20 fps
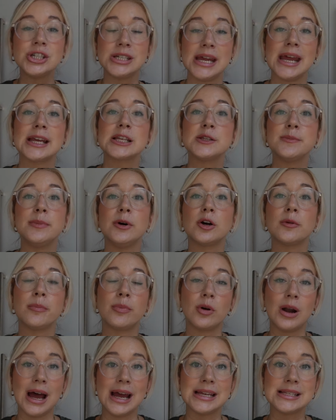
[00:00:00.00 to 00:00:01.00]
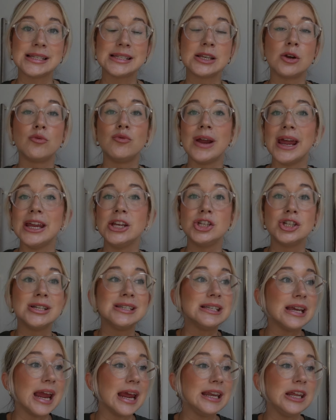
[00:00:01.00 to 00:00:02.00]
textbook price
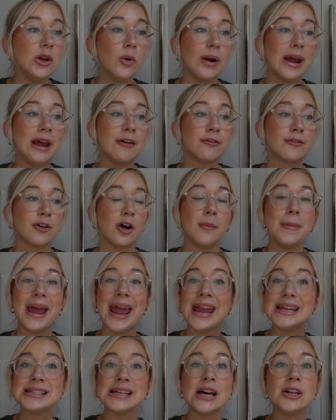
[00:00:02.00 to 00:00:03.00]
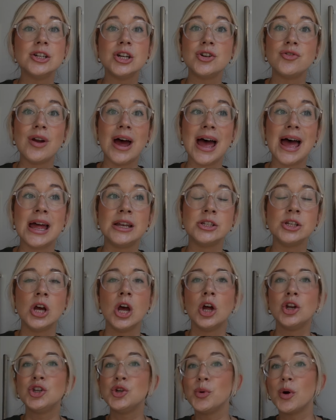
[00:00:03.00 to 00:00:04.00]
ranges anywhere from 800 Rand
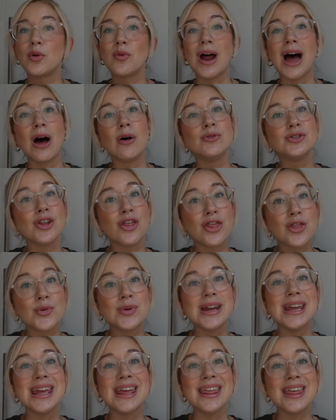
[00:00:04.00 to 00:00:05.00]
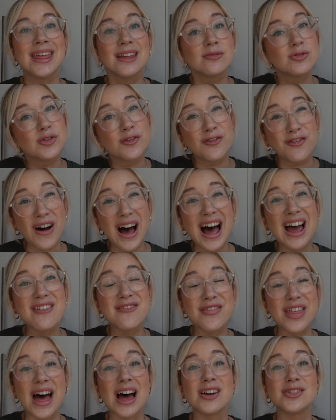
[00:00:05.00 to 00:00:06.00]
to around 3,000 to
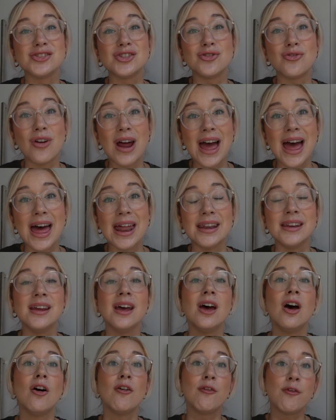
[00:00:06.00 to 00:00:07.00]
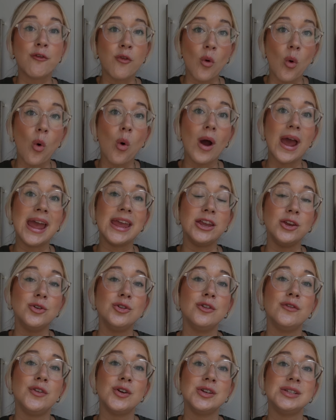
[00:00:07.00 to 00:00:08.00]
5,000 Rand for a
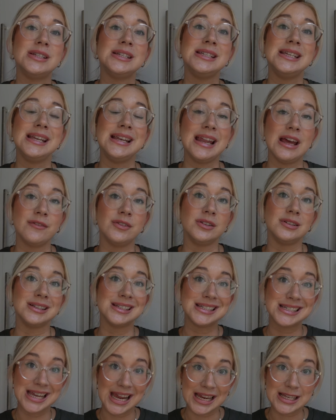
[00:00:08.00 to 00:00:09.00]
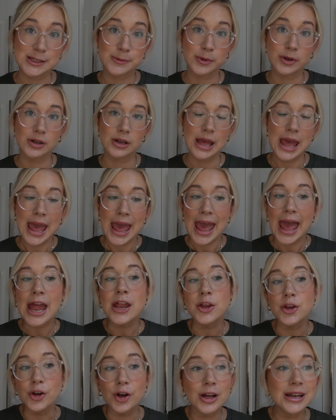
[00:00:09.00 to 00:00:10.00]
university level textbook.
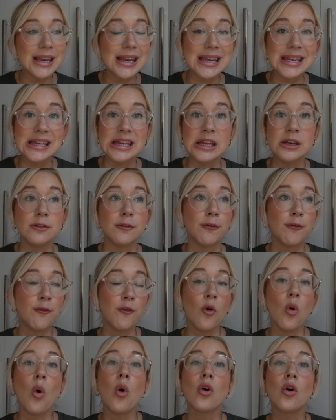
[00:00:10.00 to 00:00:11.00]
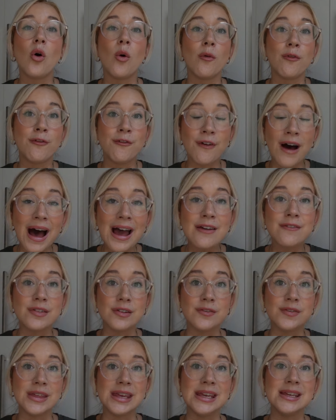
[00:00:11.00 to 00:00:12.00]
And you're going to need 4 or 5
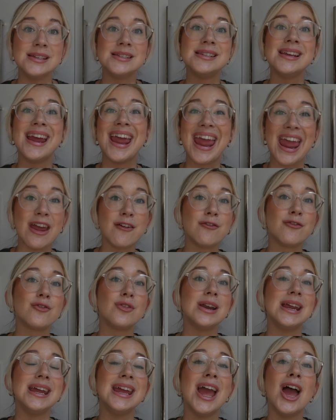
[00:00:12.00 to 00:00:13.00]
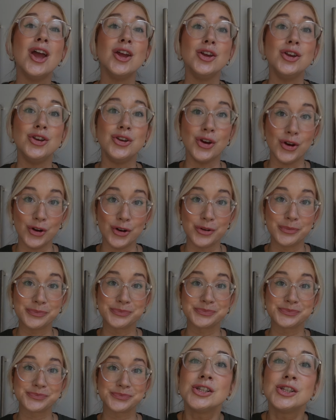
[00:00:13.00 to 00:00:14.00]
of these every year.
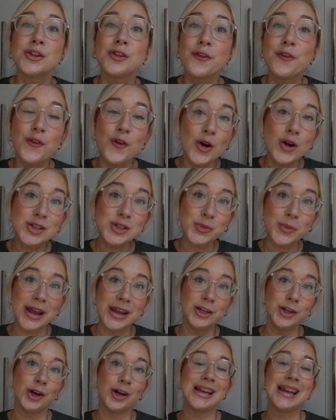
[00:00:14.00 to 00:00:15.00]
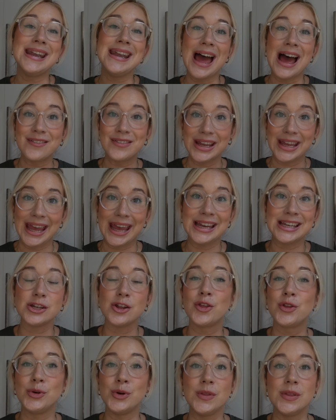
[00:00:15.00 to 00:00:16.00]
So the first way you're going to navigate
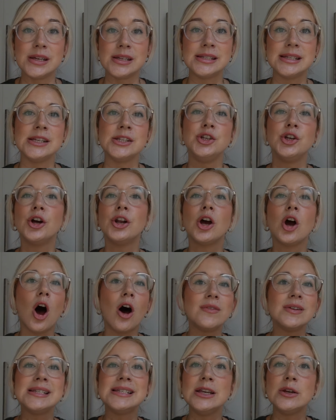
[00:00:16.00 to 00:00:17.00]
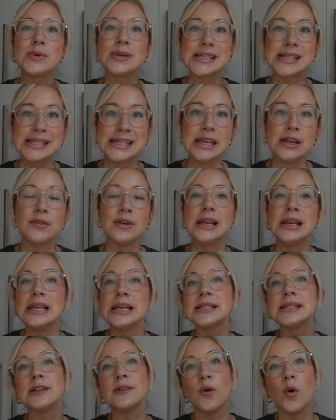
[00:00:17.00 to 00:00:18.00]
through this is you're going to obviously receive a
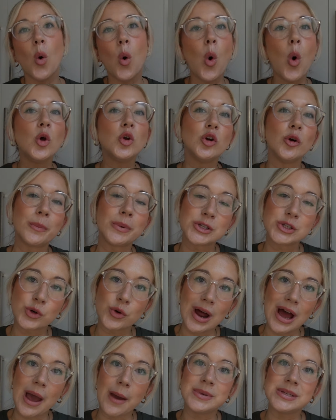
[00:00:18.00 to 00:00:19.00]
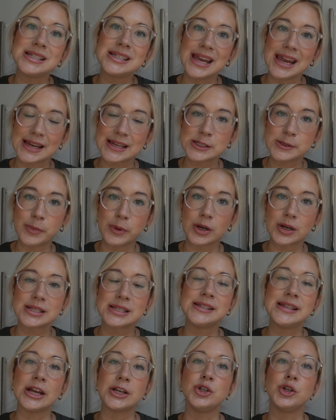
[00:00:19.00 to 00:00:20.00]
list of all your prescribed
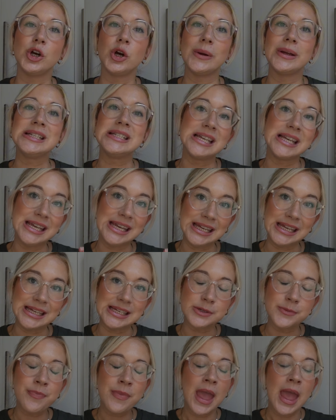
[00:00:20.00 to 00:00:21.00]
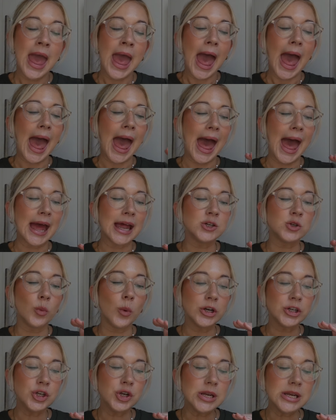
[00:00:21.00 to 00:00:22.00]
textbooks that you're going to need. And
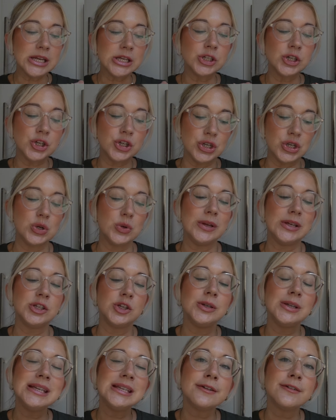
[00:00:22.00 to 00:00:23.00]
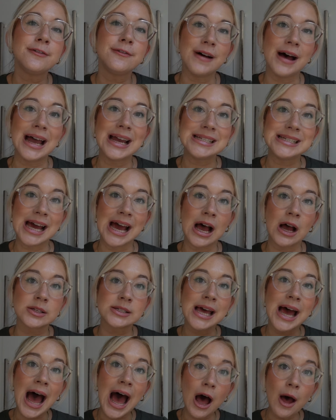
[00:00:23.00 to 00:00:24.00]
what you need to do is you need to find
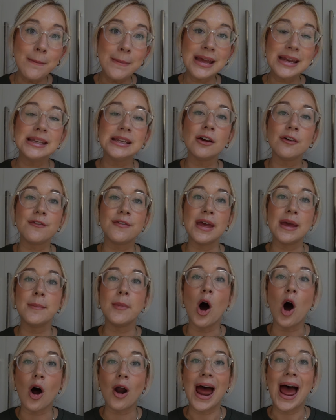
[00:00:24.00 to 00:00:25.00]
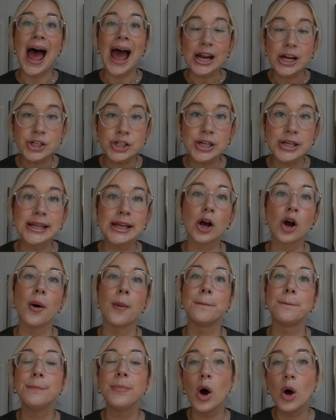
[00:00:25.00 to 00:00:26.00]
out how many of them are actually
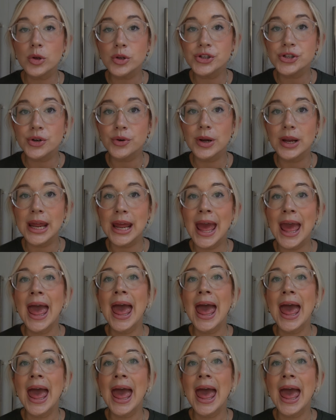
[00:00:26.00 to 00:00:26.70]
compulsory,